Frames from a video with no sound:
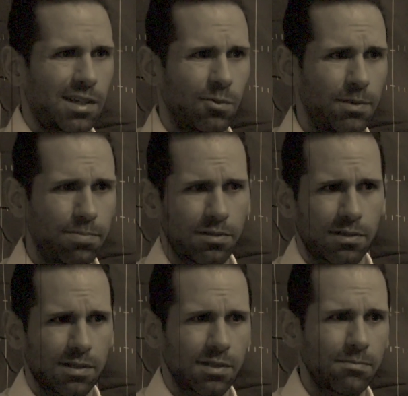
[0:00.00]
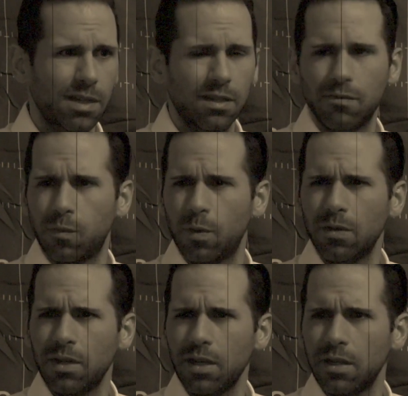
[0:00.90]
Can we put some kind of
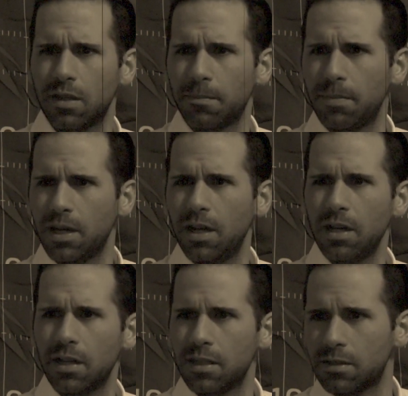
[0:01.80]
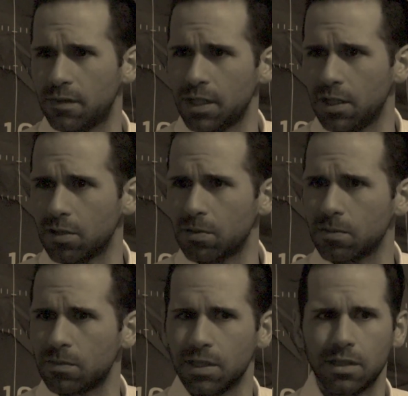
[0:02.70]
warning in the beginning of this
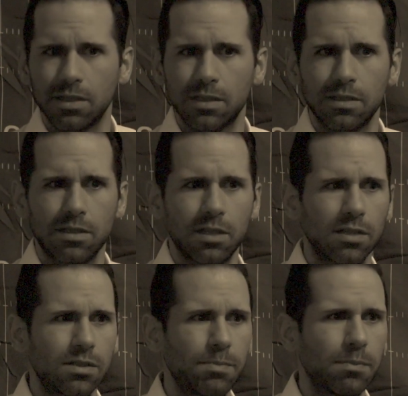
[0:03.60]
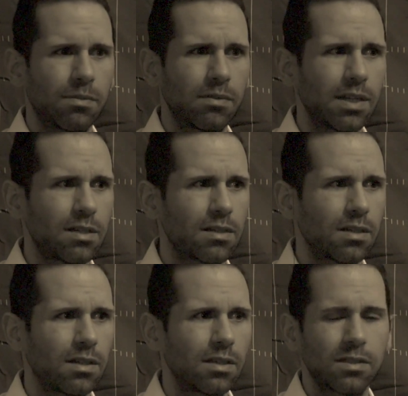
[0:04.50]
video that tells people not
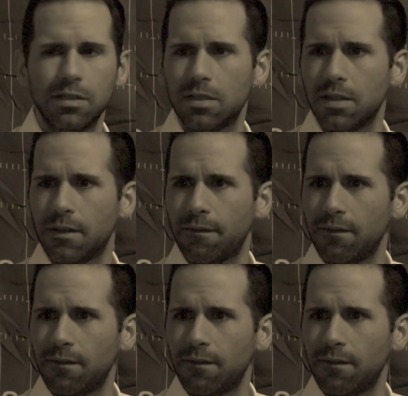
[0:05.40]
to listen to the